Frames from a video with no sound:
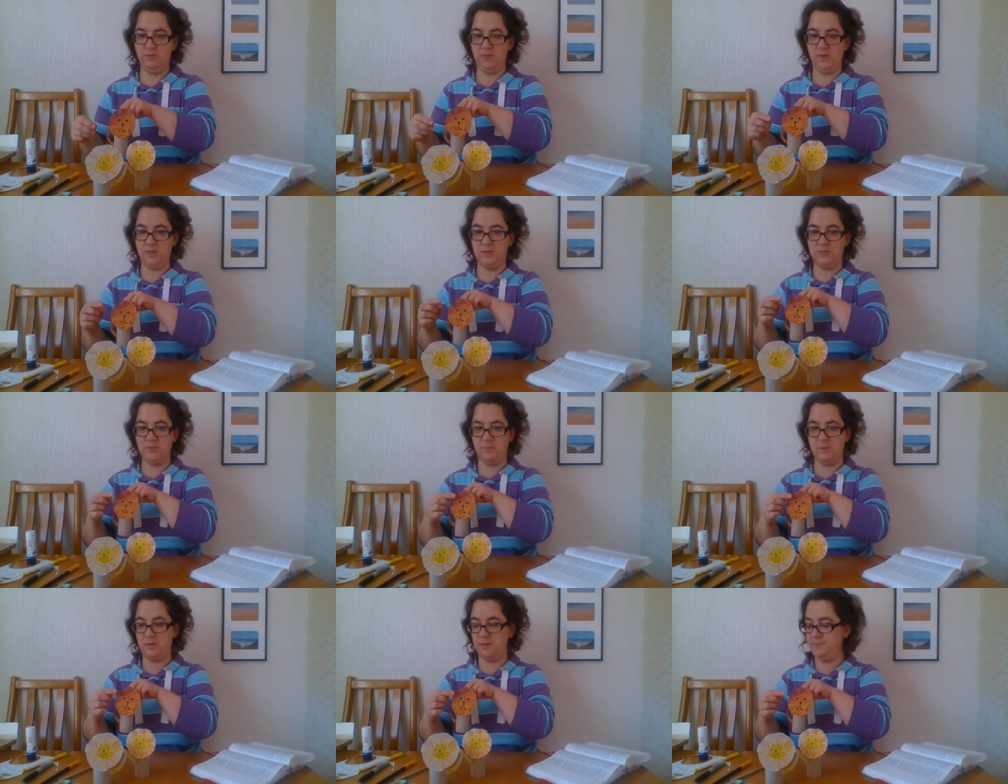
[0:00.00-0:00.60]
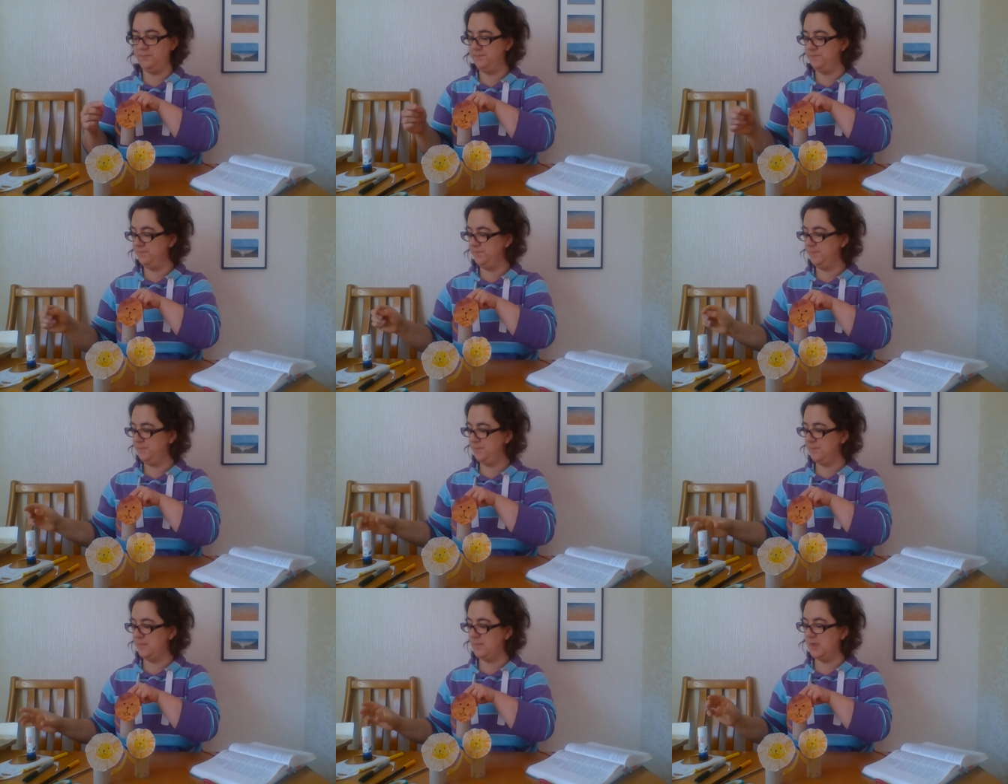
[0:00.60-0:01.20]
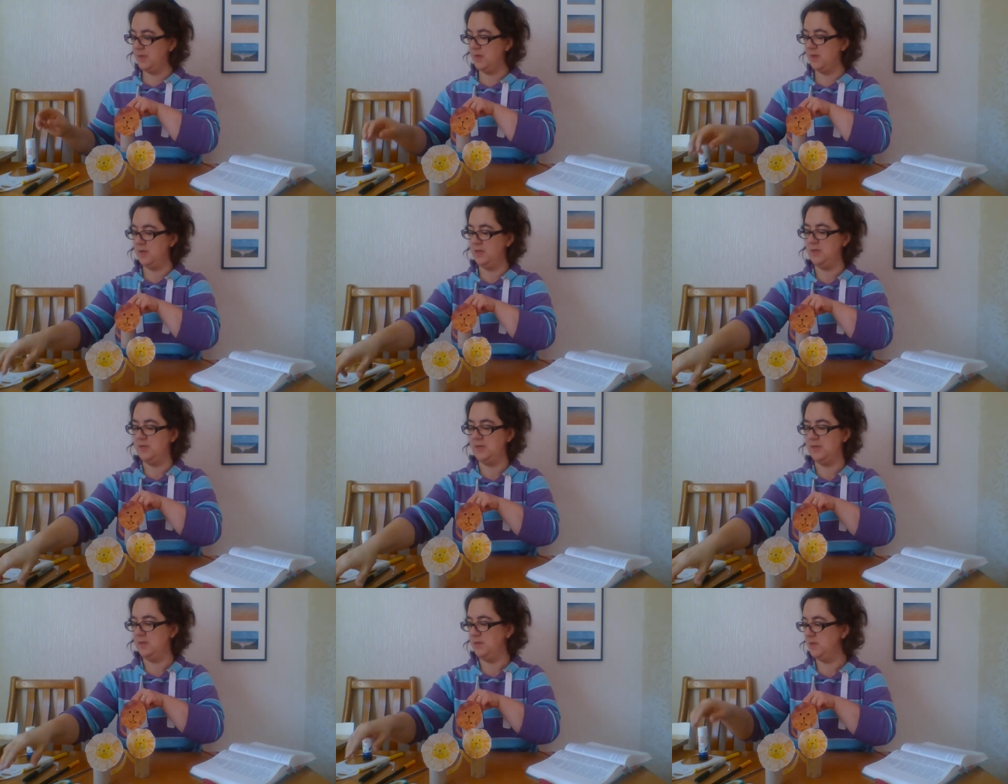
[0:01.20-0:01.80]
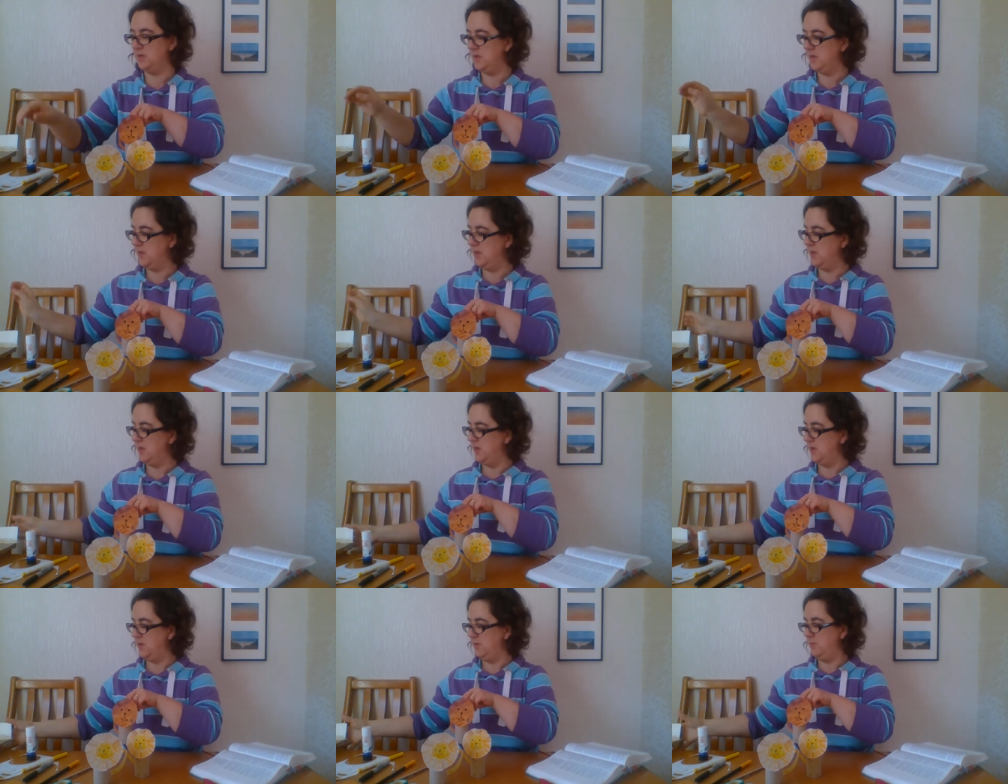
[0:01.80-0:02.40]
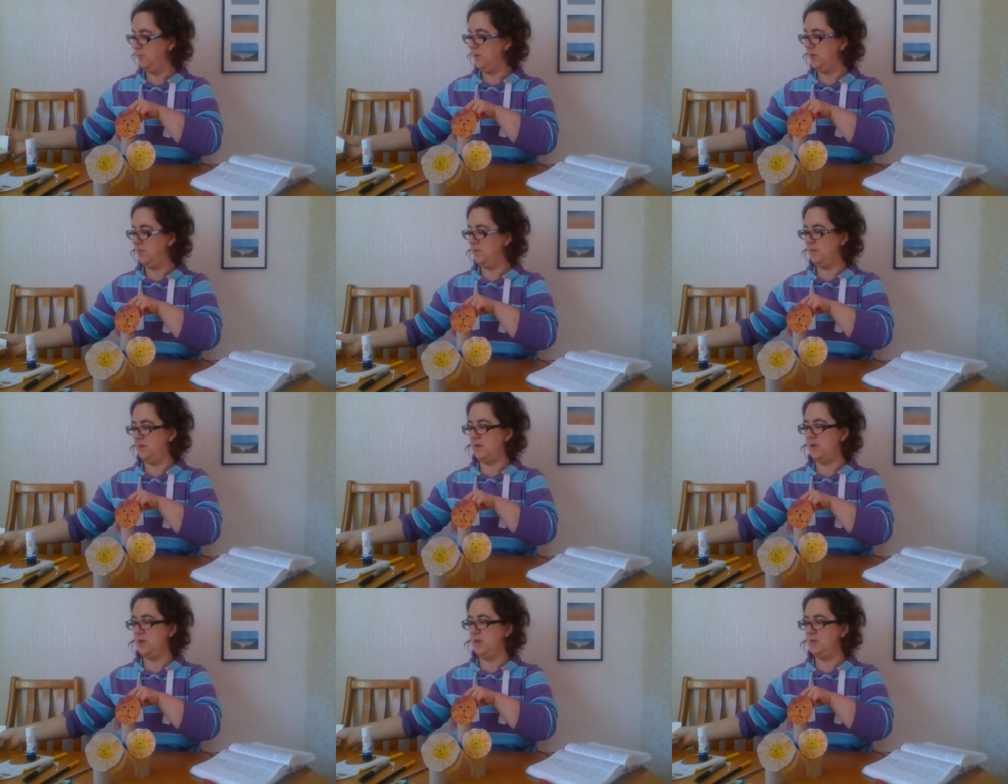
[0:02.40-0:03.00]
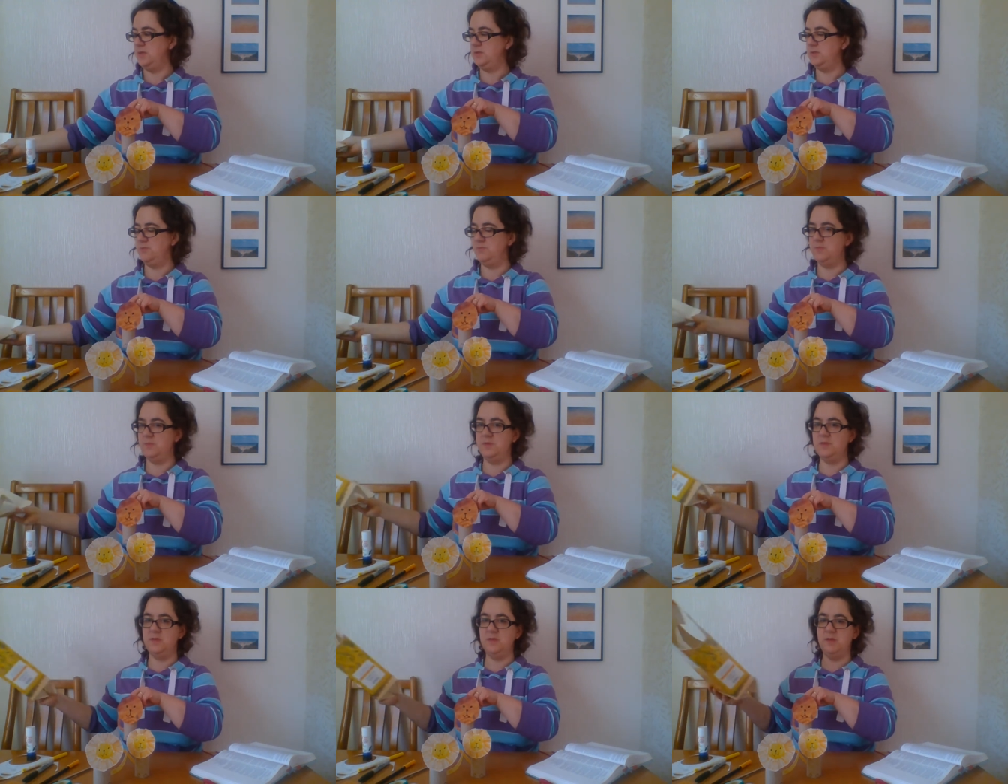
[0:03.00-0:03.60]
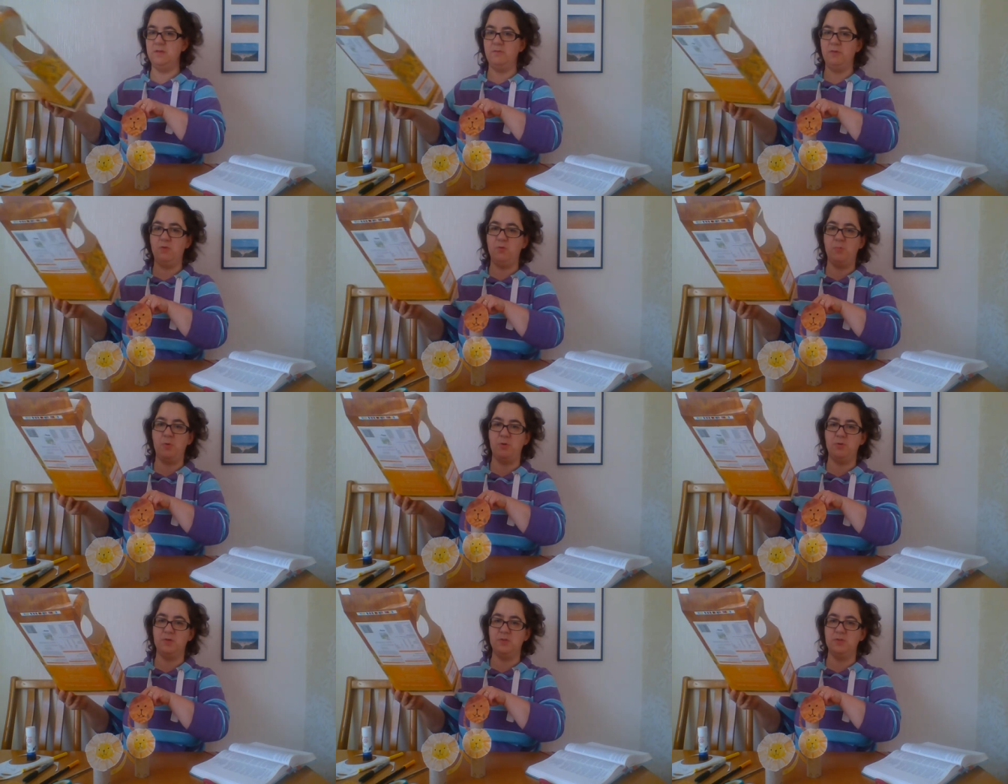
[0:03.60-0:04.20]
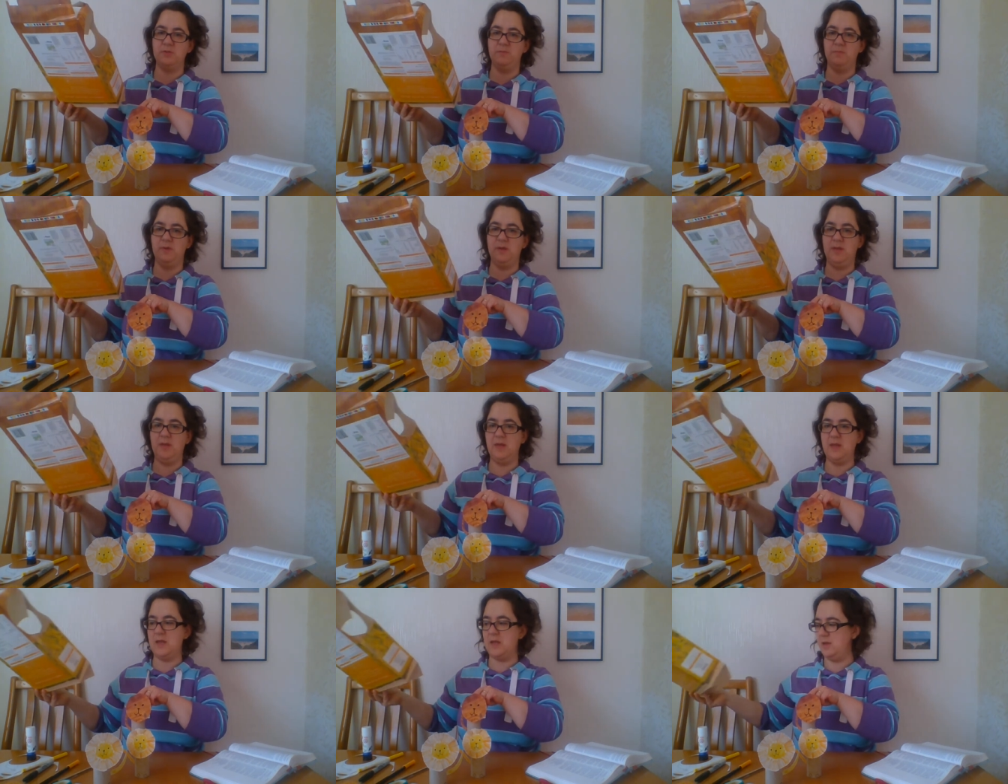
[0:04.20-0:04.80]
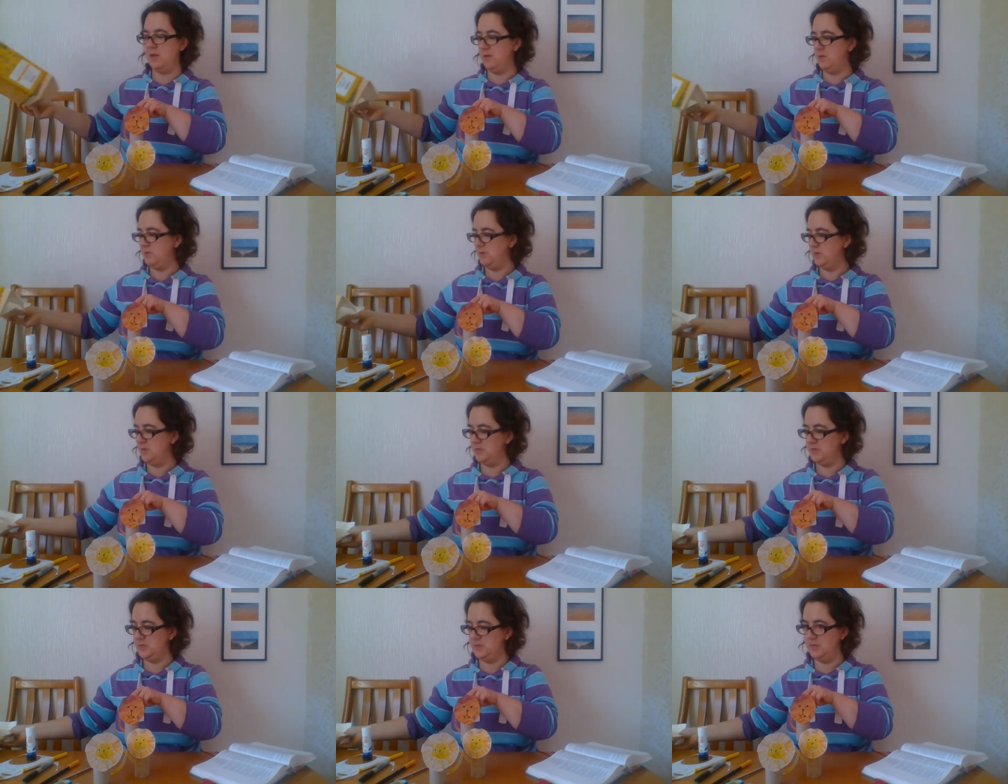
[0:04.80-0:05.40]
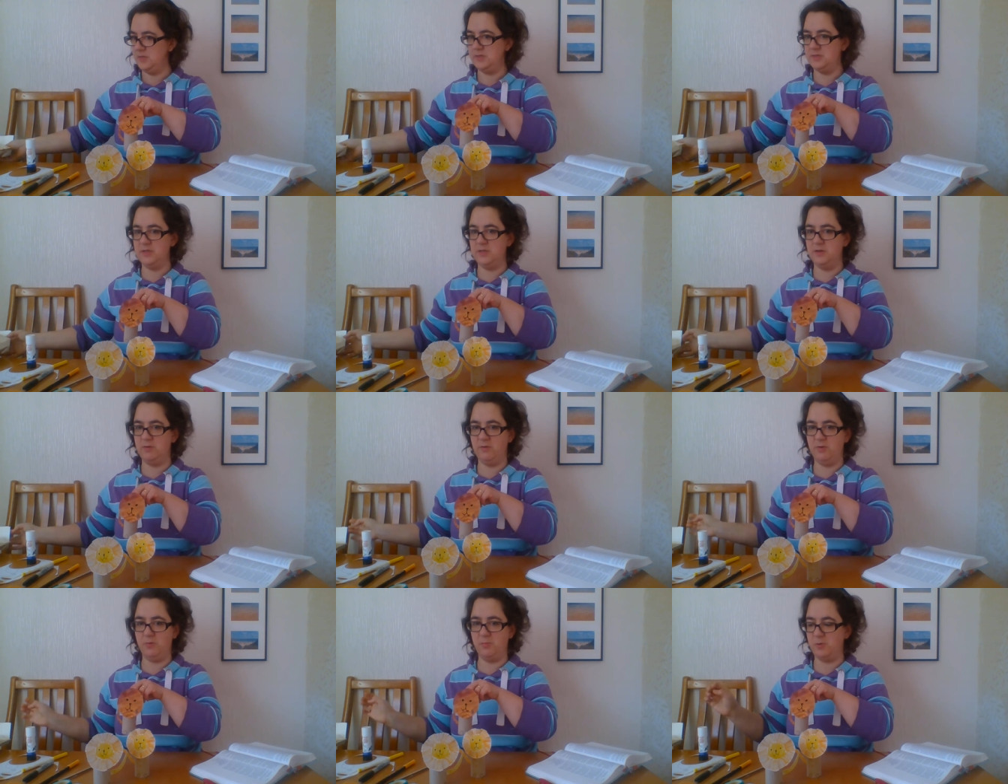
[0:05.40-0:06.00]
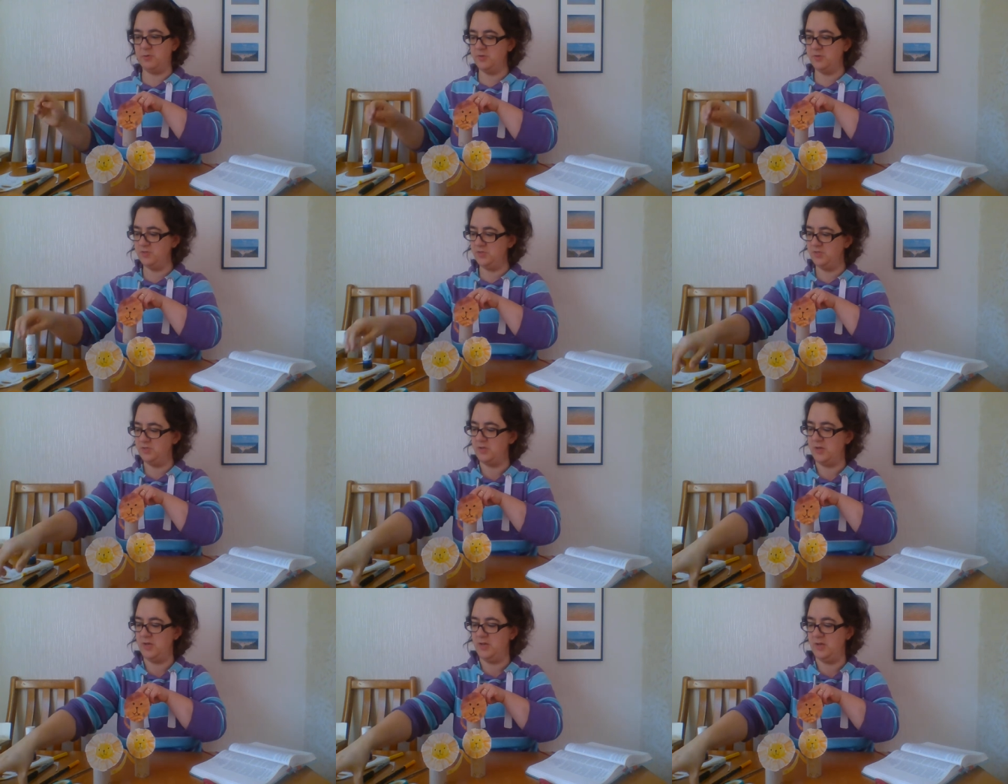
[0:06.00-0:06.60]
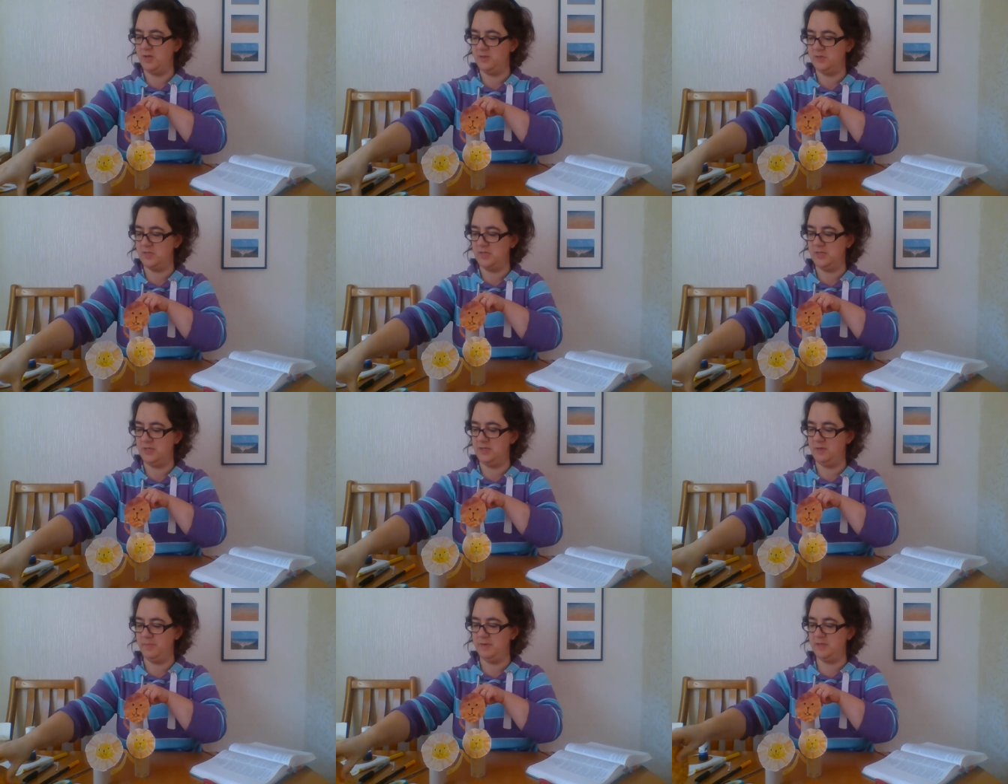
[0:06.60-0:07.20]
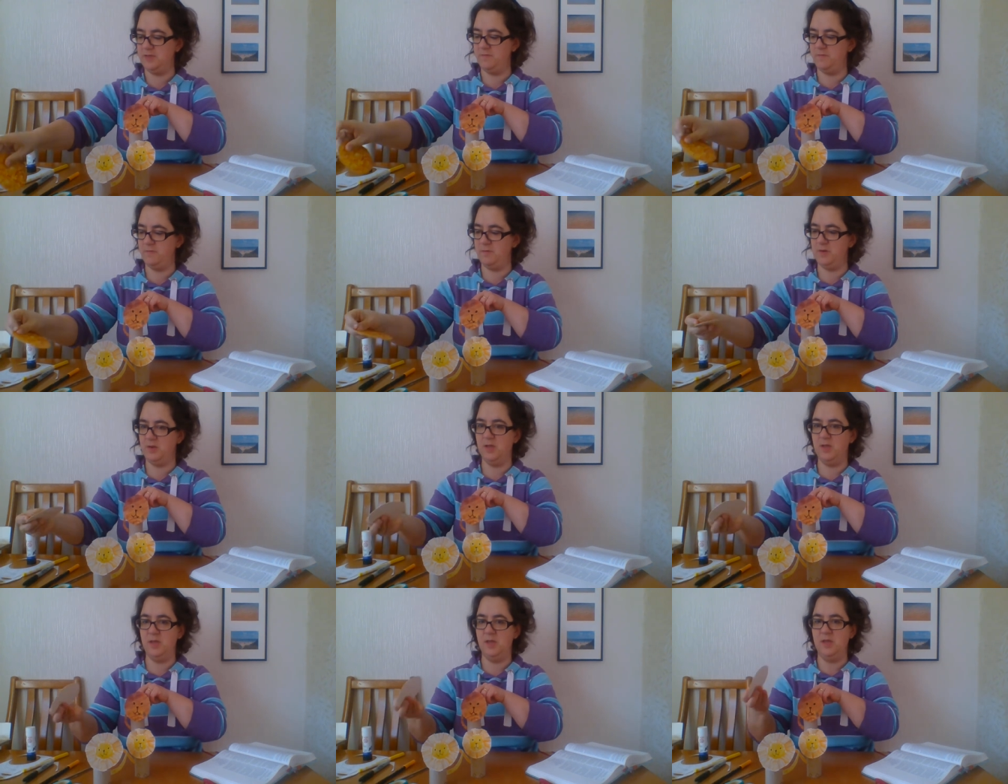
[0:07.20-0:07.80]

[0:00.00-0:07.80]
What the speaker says: This one I did with some cereal box, some yellow cereal box, just so he looks a little bit different.